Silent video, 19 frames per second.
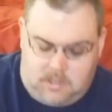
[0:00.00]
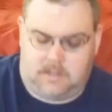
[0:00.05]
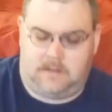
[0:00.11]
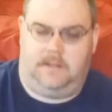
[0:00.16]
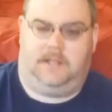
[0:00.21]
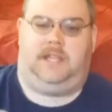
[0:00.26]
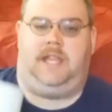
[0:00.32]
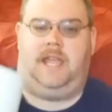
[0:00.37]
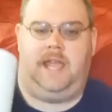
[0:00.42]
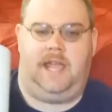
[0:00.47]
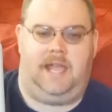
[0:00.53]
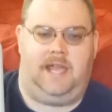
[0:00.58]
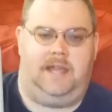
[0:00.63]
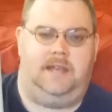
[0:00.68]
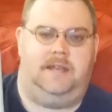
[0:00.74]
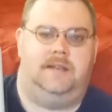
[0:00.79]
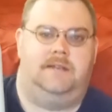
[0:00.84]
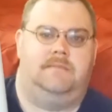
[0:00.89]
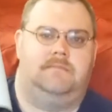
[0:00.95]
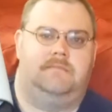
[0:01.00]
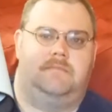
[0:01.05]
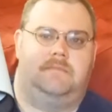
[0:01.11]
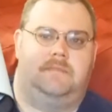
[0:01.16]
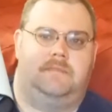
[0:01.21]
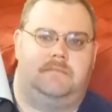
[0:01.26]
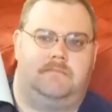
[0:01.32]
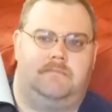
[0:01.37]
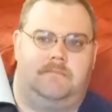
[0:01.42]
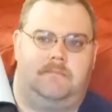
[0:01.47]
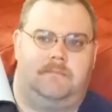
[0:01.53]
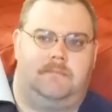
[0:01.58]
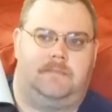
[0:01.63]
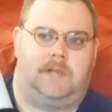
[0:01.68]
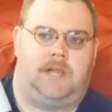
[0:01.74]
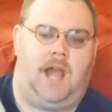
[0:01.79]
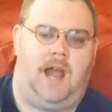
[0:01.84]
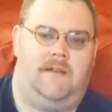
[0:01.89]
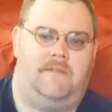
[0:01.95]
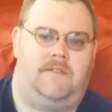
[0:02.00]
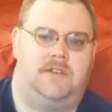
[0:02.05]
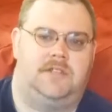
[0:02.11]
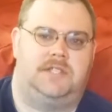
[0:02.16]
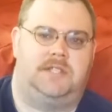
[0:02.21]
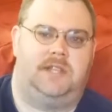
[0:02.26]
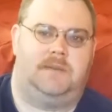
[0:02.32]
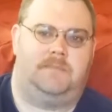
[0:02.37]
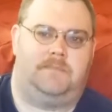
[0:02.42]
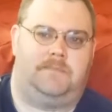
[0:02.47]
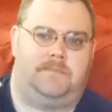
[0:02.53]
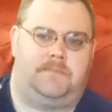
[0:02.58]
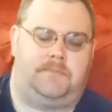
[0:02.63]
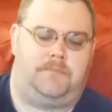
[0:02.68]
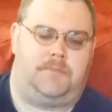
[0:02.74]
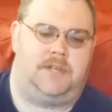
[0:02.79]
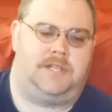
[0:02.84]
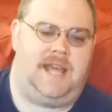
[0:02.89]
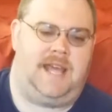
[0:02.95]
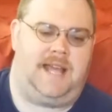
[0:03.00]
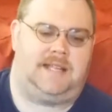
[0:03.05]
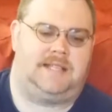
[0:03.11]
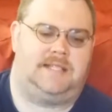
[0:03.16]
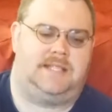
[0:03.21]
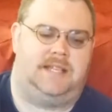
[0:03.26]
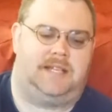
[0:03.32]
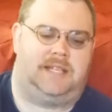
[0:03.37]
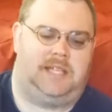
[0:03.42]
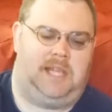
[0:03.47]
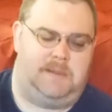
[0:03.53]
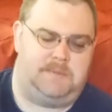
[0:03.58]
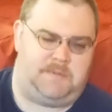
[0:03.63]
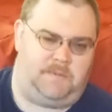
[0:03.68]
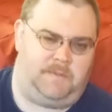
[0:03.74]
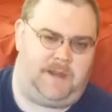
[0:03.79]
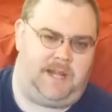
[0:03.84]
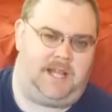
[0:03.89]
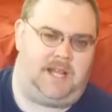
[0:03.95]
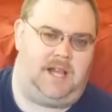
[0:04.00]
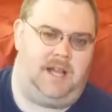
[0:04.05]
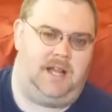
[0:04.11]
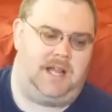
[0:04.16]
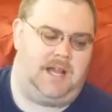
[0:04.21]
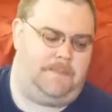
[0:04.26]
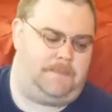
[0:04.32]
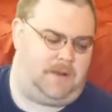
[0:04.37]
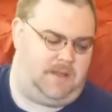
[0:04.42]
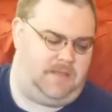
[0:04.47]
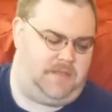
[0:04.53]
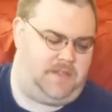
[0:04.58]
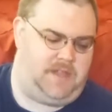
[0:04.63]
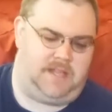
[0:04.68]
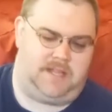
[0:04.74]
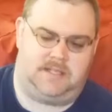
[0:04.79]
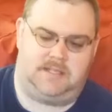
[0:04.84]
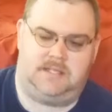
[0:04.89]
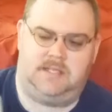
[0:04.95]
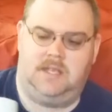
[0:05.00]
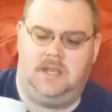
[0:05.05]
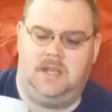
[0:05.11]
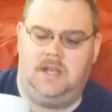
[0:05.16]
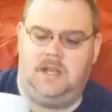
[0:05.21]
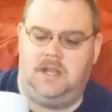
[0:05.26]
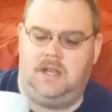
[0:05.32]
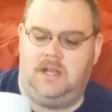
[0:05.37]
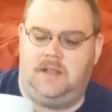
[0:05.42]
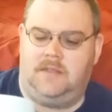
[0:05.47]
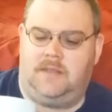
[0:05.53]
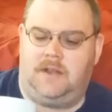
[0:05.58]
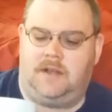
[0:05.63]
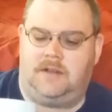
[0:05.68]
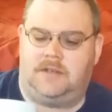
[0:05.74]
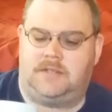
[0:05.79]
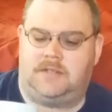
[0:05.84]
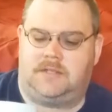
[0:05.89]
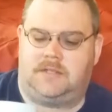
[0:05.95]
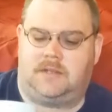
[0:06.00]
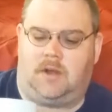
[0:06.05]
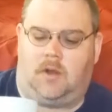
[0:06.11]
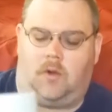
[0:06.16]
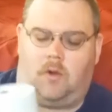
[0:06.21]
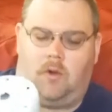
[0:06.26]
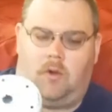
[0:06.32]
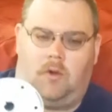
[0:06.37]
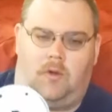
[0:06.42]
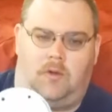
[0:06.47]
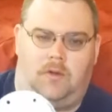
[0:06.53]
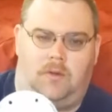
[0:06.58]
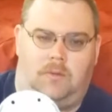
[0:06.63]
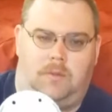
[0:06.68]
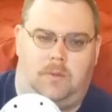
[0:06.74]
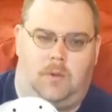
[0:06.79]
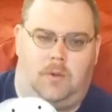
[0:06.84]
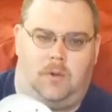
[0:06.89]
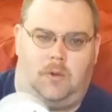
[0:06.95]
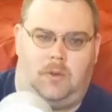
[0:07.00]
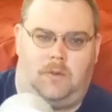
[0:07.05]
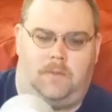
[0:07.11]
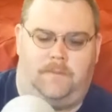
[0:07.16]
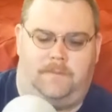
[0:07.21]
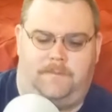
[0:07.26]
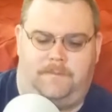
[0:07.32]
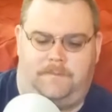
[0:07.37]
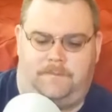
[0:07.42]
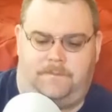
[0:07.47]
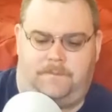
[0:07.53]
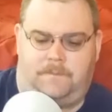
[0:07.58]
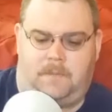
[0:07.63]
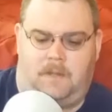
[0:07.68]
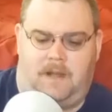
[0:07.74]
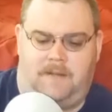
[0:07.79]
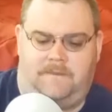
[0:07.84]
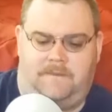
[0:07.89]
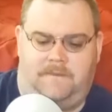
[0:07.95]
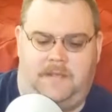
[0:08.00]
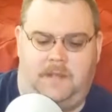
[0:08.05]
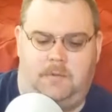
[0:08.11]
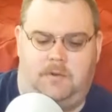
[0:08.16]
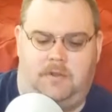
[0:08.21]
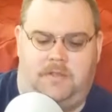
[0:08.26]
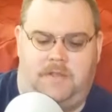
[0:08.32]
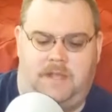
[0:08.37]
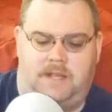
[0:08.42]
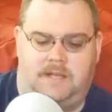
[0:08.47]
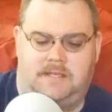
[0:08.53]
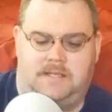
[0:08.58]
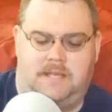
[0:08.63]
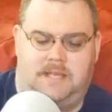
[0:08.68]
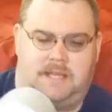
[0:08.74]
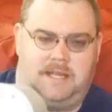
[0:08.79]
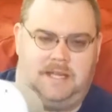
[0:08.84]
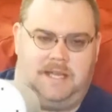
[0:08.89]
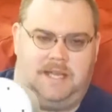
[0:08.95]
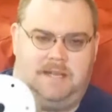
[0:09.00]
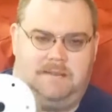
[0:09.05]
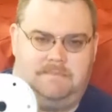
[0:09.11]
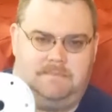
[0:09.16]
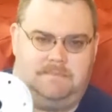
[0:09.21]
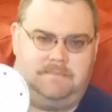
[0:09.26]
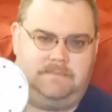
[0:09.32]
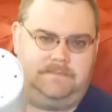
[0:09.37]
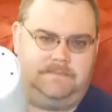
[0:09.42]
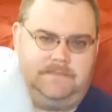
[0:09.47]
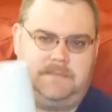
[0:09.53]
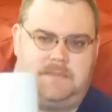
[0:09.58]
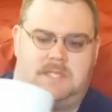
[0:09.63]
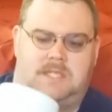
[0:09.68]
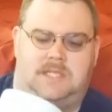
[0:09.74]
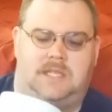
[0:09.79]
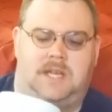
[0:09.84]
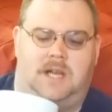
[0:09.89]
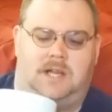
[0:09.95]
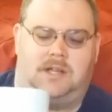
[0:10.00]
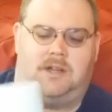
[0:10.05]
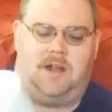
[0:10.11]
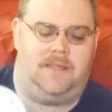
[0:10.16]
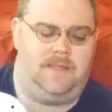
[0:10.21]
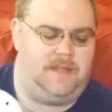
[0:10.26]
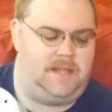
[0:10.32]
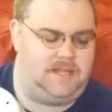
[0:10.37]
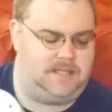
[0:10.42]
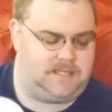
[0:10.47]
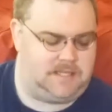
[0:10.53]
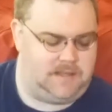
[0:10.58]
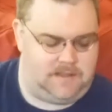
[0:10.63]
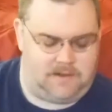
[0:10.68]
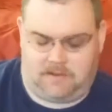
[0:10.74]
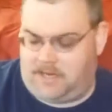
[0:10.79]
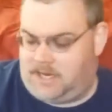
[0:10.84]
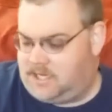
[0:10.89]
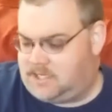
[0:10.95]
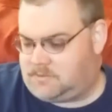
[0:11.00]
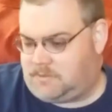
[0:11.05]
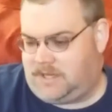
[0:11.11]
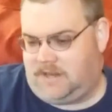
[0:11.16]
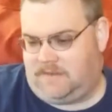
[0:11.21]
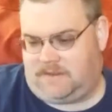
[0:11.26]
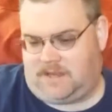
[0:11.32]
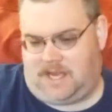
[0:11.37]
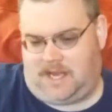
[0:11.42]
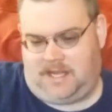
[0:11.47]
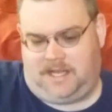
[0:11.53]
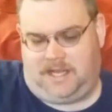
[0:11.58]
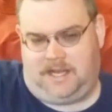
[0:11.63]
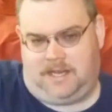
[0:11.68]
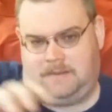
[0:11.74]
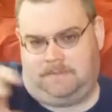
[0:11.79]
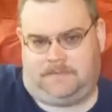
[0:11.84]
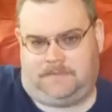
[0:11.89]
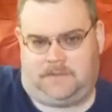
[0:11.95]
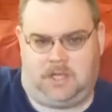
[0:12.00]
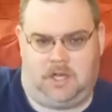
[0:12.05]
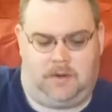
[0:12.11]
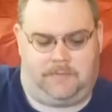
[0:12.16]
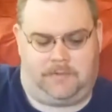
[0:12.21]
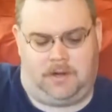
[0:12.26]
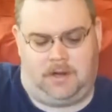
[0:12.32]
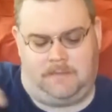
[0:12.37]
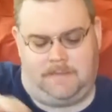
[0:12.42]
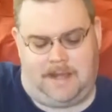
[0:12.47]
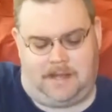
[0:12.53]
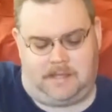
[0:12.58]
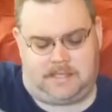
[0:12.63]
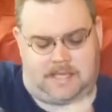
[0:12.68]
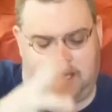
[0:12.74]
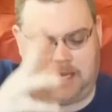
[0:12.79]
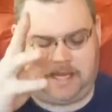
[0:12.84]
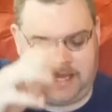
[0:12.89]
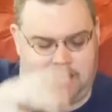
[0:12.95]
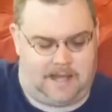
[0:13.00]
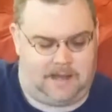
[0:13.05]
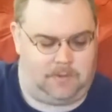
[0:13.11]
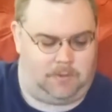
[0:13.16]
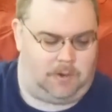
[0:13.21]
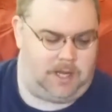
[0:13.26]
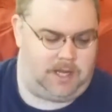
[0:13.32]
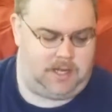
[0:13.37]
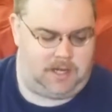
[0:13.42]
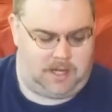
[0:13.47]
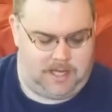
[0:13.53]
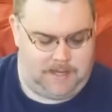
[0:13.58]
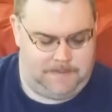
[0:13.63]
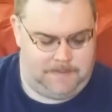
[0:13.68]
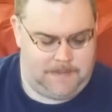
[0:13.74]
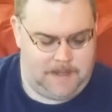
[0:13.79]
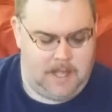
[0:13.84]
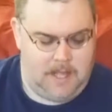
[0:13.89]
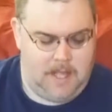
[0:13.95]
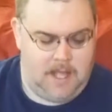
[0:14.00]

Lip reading: the can covers it, protects it, keeps from getting hung up on things. There's a whole lot fewer things that can get stuck on this than there is when you've got, GoPro mounts hanging out and whatnot.